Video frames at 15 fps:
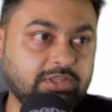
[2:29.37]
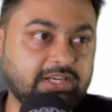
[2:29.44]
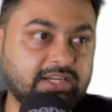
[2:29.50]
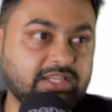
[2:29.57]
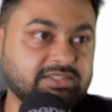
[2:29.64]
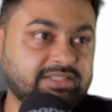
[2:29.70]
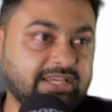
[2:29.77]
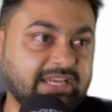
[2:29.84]
that
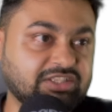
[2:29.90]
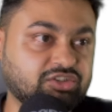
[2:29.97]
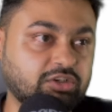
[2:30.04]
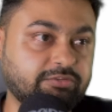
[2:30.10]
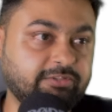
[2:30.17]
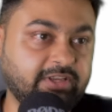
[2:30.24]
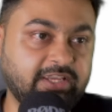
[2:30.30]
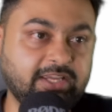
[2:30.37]
is hash
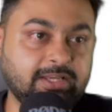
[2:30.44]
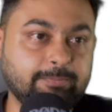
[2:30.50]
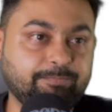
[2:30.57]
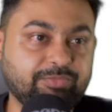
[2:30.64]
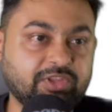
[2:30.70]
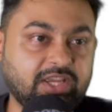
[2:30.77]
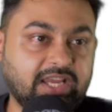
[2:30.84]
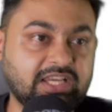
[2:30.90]
of A,
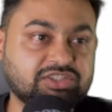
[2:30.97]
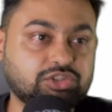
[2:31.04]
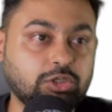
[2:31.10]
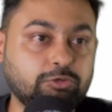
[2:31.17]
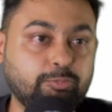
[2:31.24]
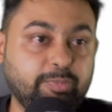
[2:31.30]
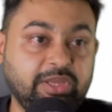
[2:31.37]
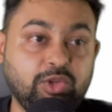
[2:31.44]
hash
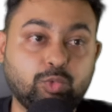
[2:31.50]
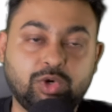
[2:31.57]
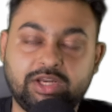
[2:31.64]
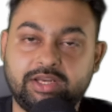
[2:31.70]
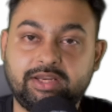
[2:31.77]
of B1.